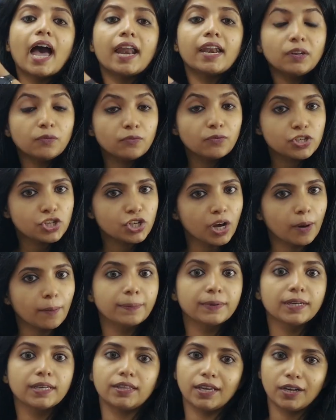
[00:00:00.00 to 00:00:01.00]
and in which
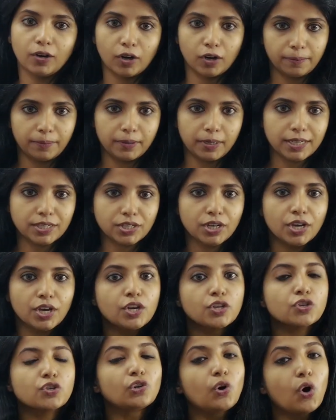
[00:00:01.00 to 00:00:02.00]
company they got placed.
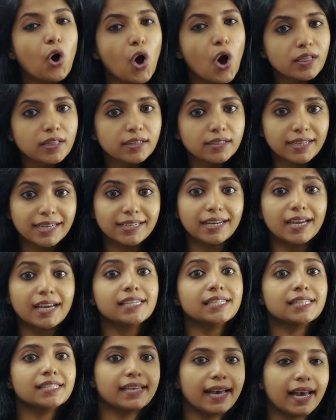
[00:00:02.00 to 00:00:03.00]
So all the data
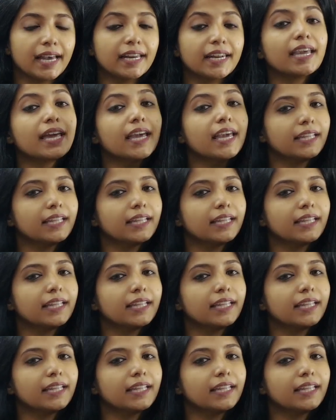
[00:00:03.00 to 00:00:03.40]
is there